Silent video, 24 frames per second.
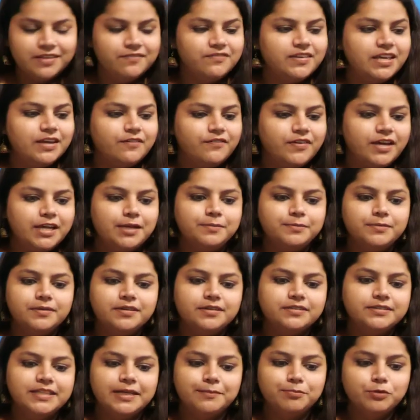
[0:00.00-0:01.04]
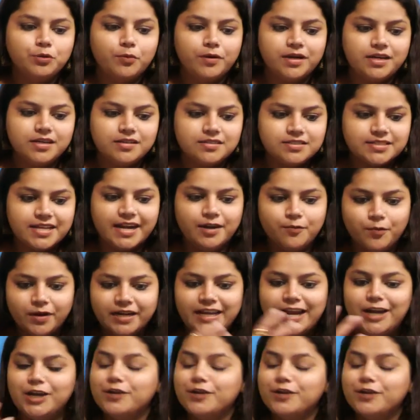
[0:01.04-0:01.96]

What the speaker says: We have helped them to understand what